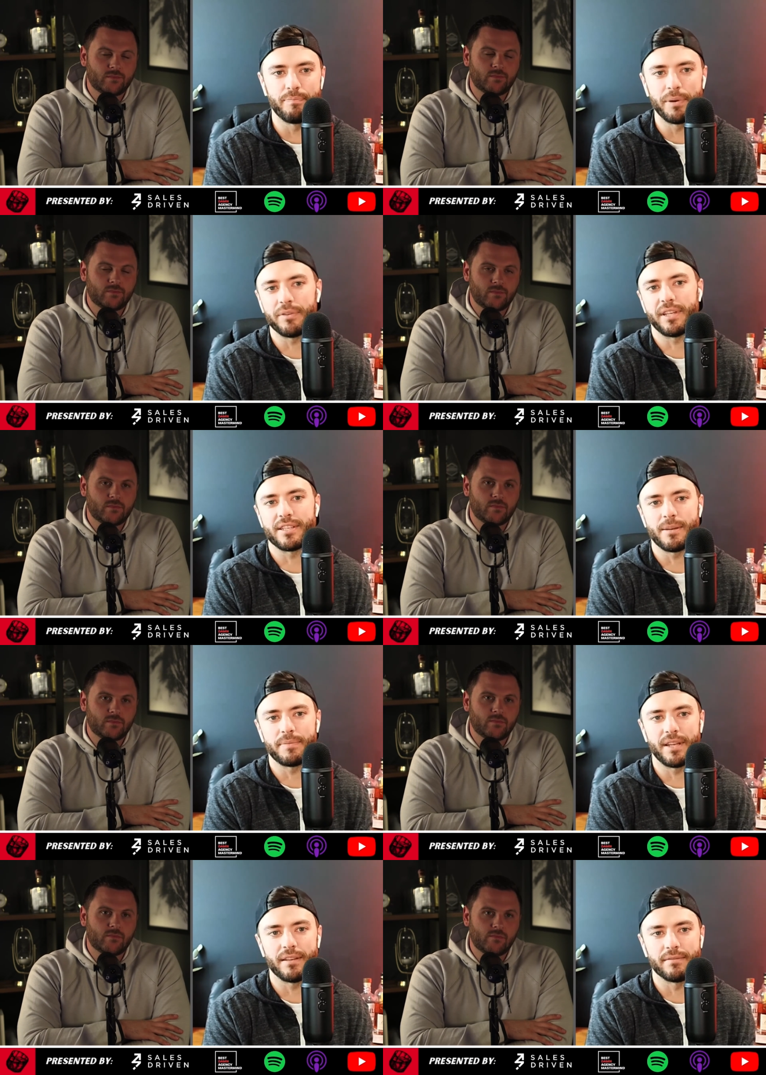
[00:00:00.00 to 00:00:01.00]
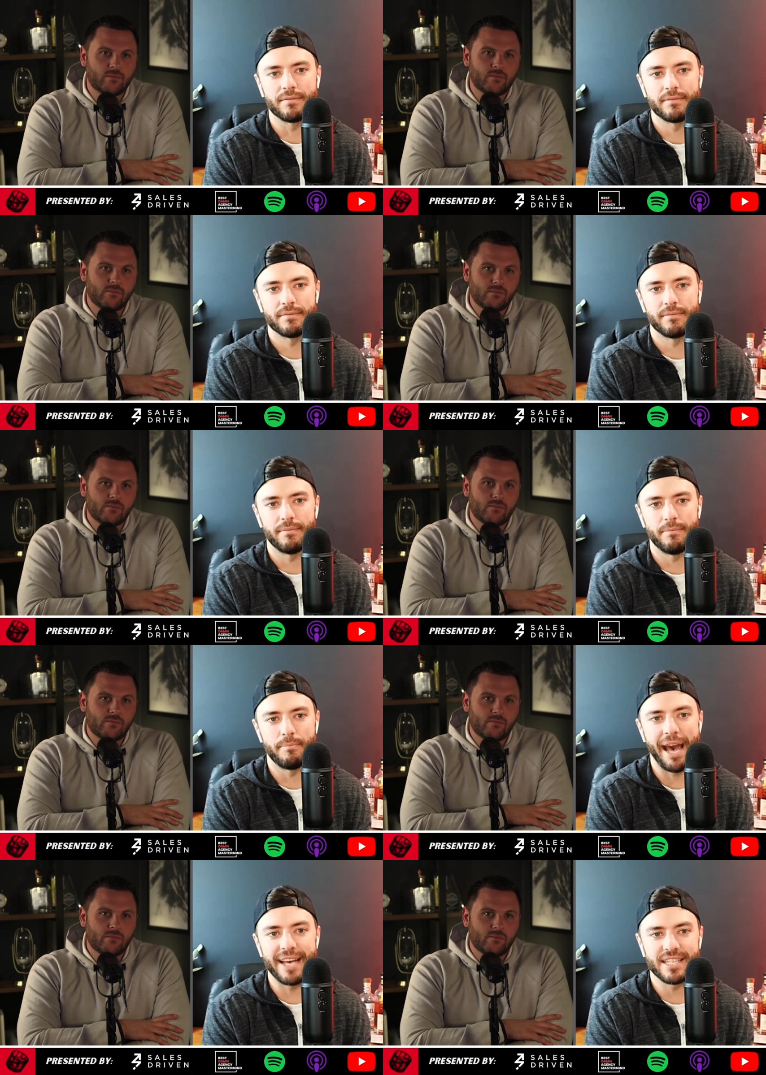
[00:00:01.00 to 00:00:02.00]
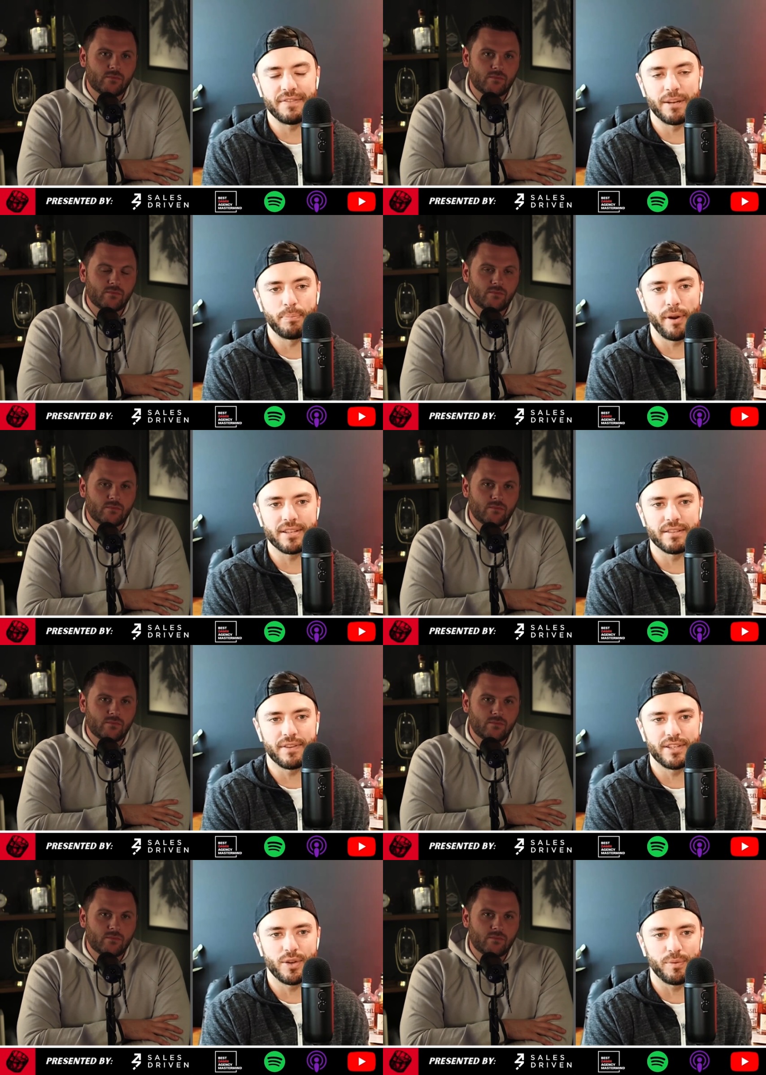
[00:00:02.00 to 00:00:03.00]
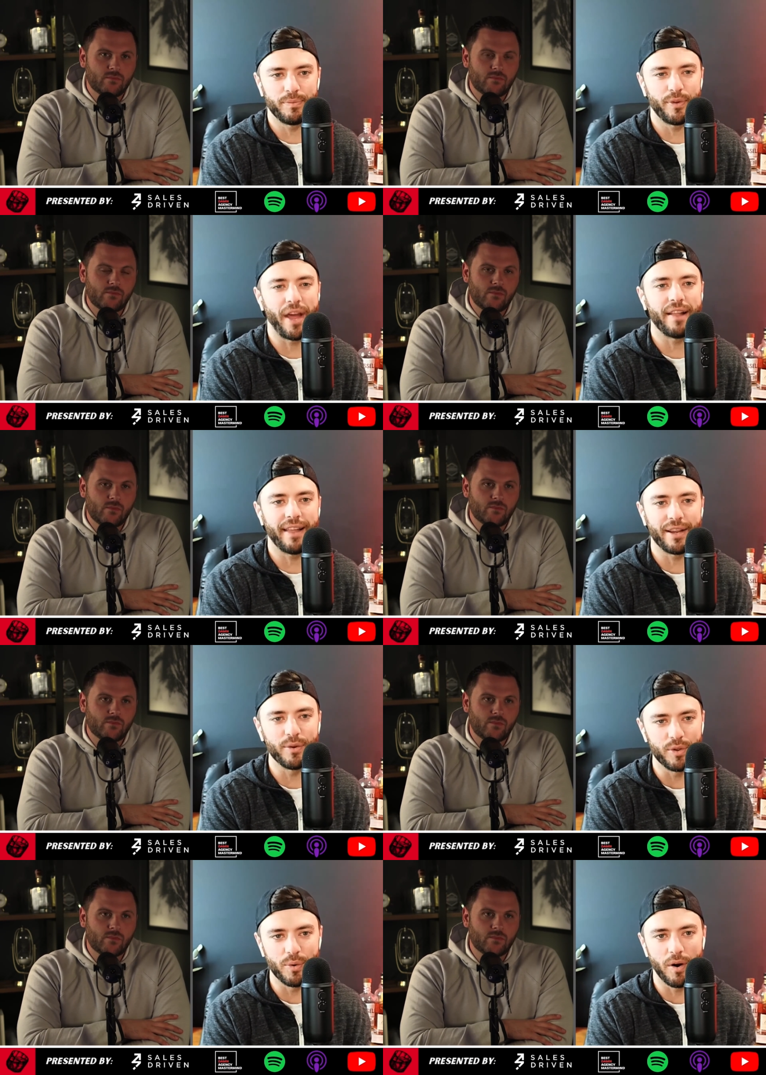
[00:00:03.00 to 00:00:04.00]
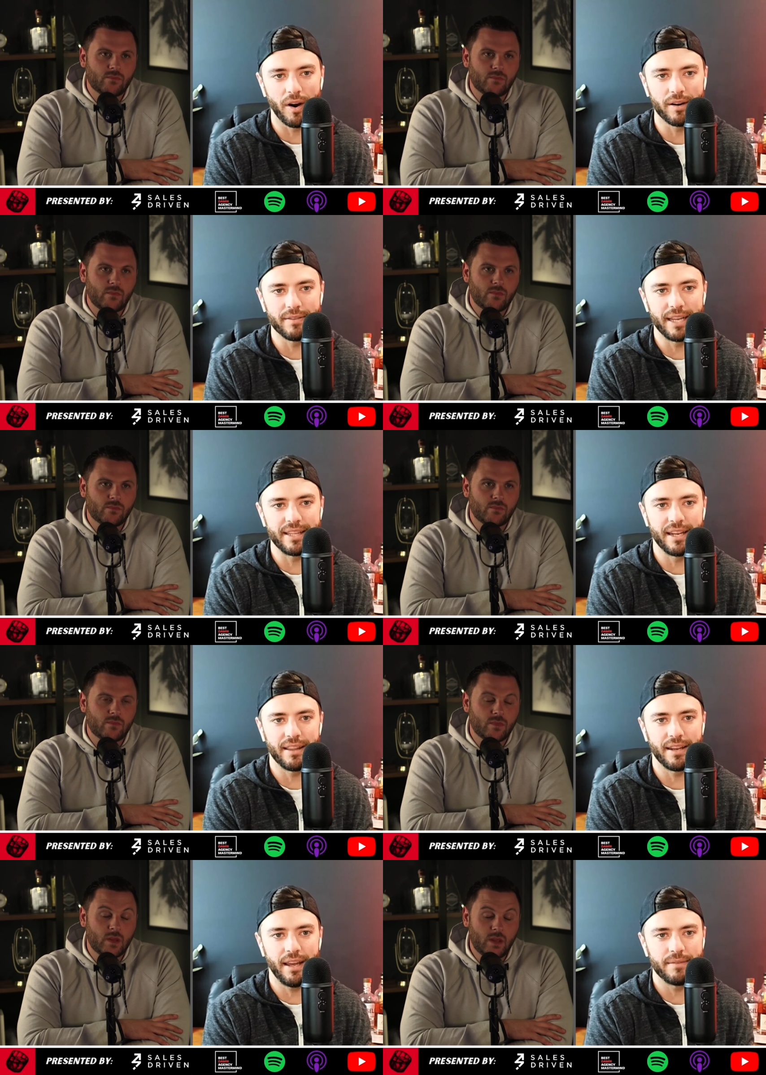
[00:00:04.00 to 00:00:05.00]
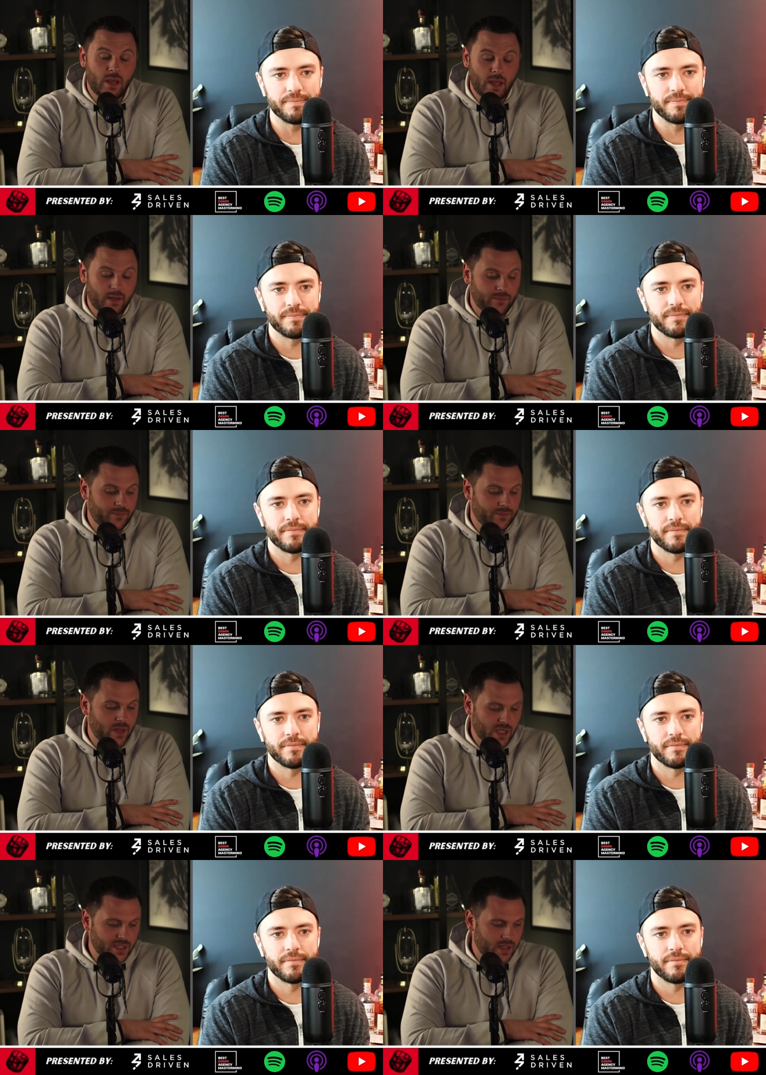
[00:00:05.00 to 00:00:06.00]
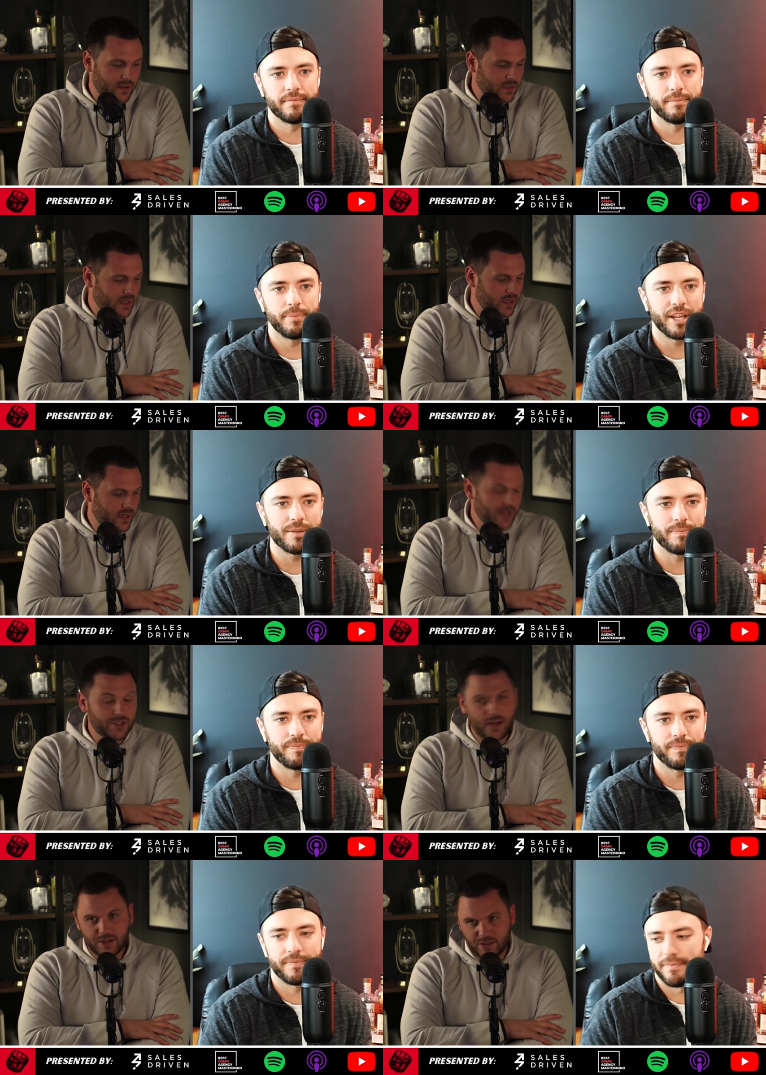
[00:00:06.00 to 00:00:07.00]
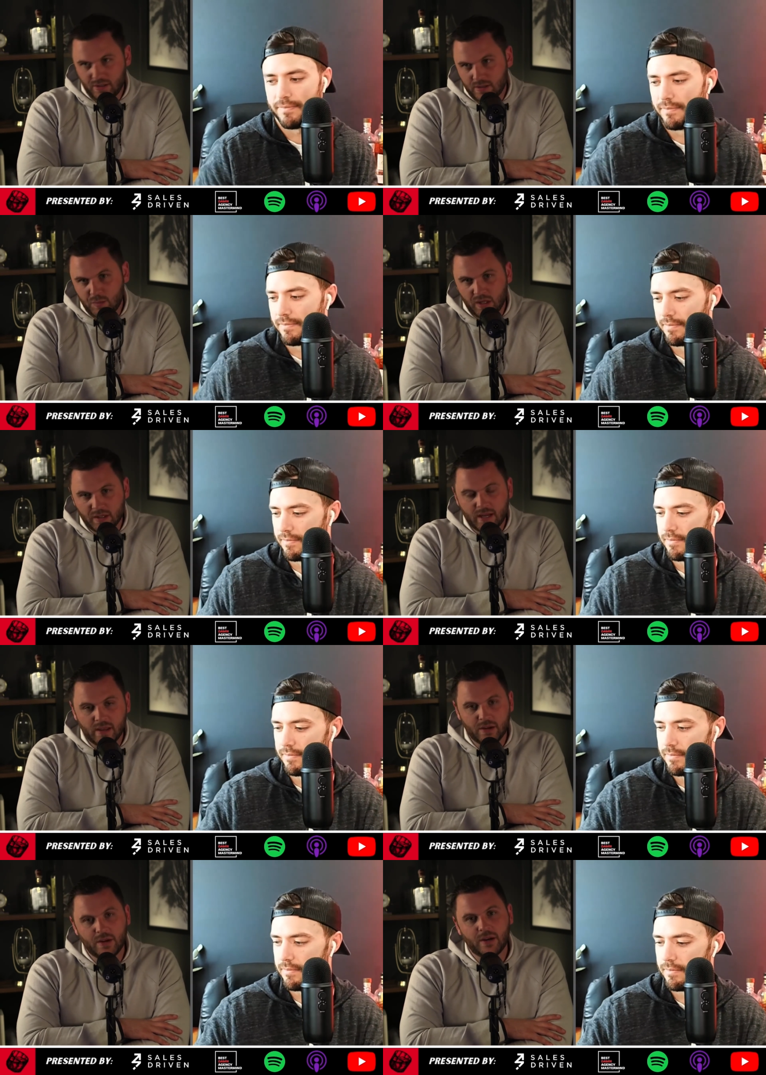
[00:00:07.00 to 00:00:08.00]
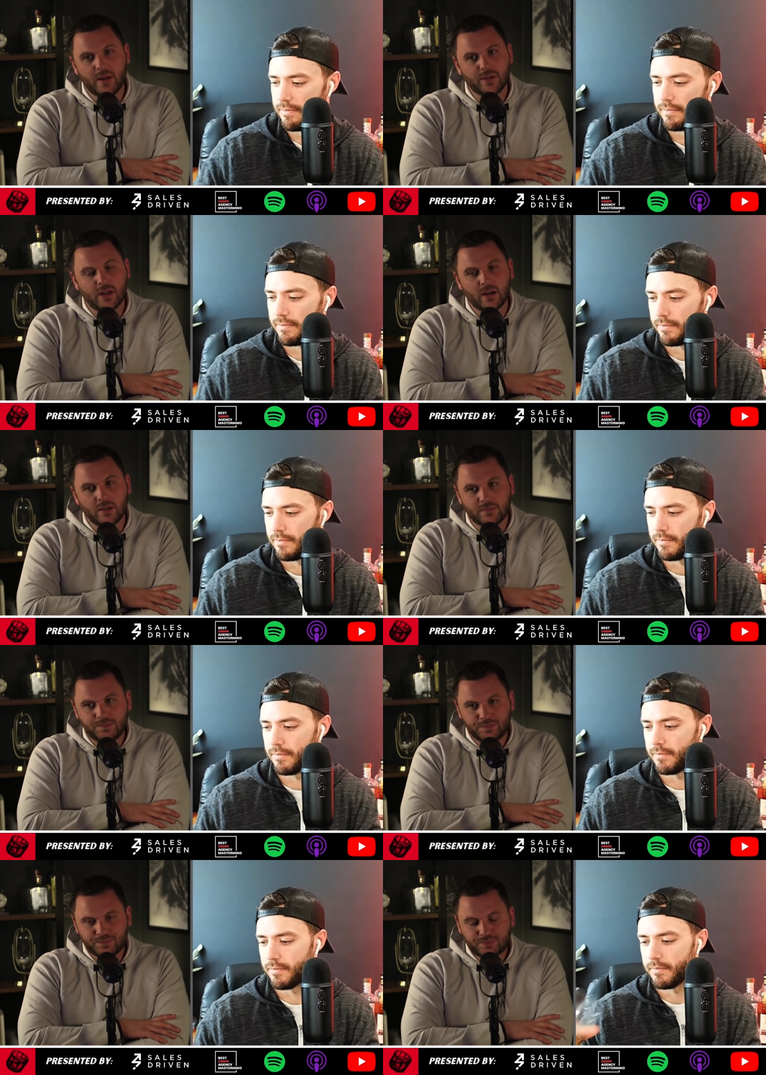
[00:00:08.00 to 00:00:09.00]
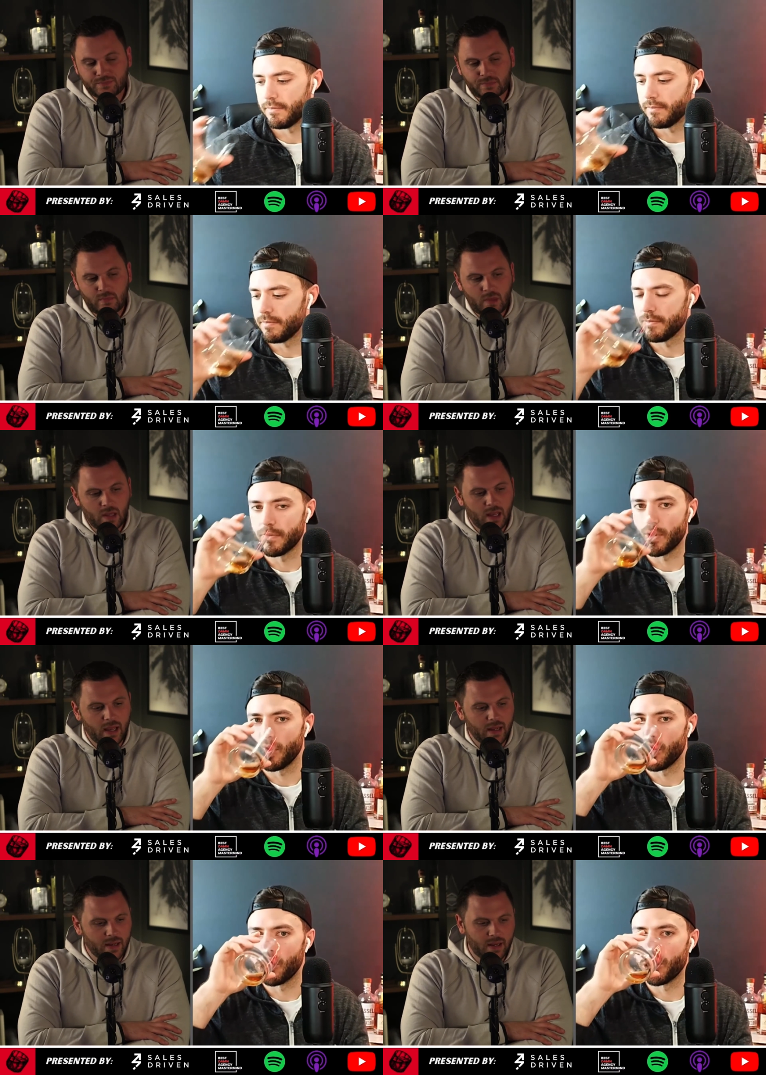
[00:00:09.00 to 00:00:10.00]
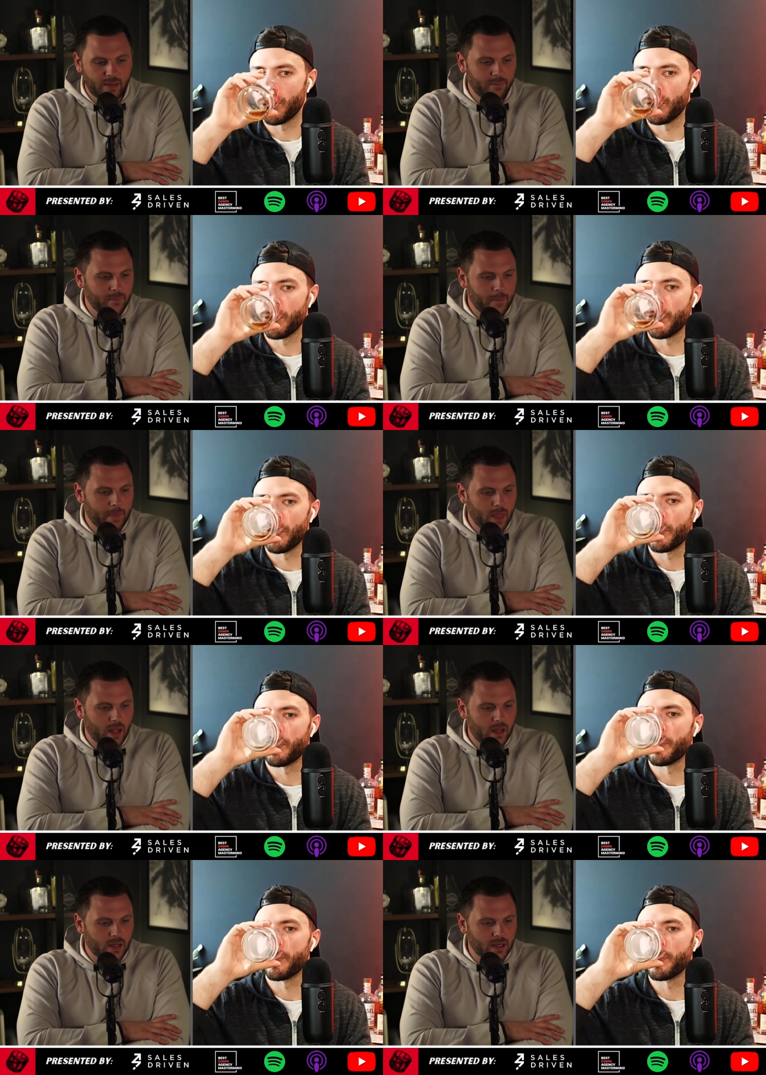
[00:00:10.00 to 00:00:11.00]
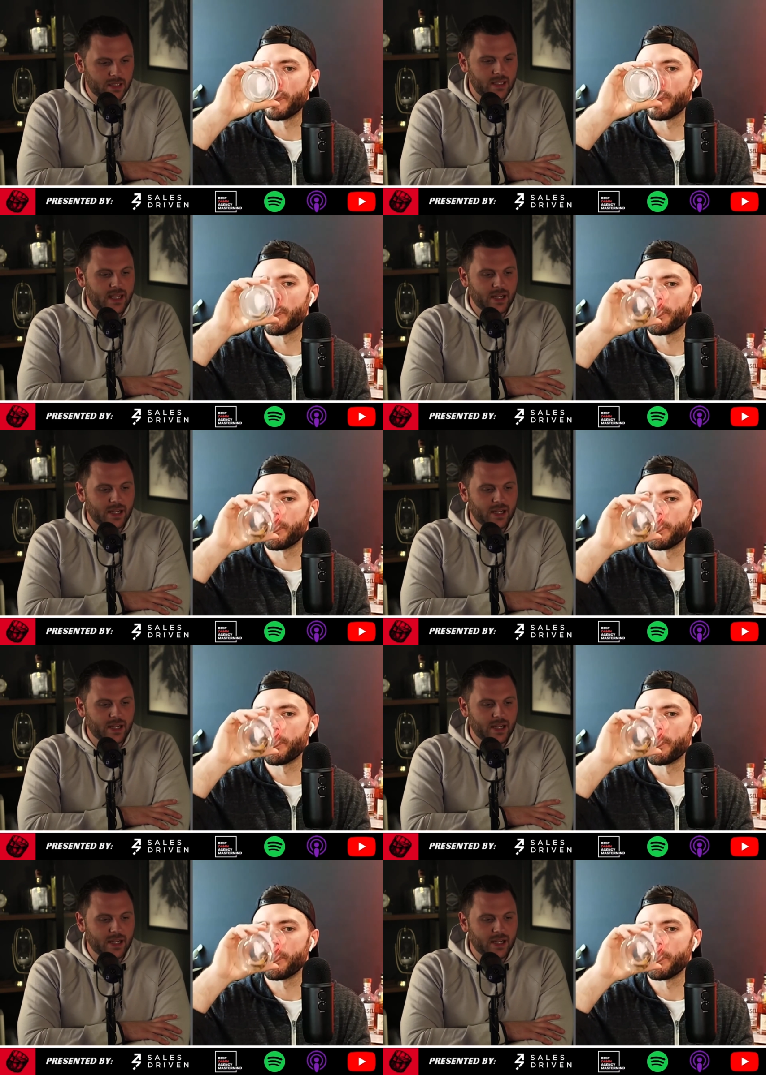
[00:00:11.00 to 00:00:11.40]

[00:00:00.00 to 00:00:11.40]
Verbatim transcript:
Speaker 1: of building something massive and impressive because you'll you'll not like who you are at the end of the day. Yeah,
Speaker 2: I was I was literally but, yesterday actually speaking to Taylor here now we're talking, and um, because he's